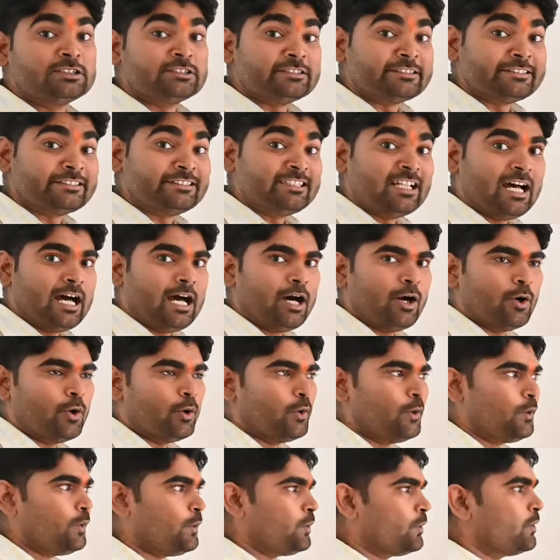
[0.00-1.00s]

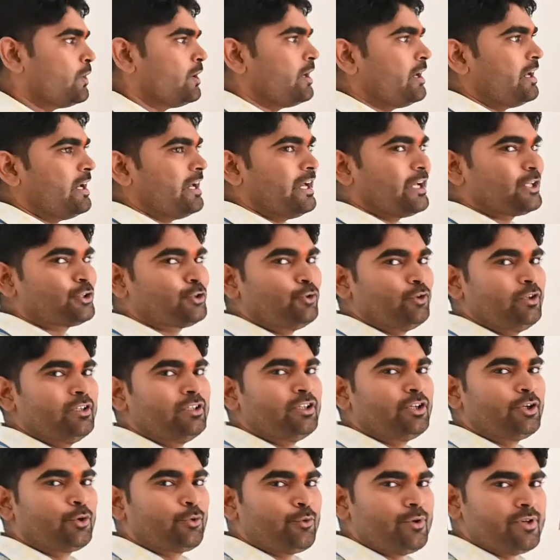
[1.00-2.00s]
now actually
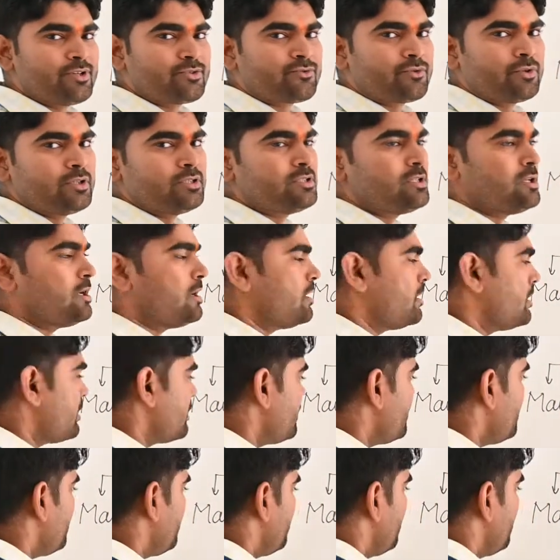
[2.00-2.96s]
the twist is here.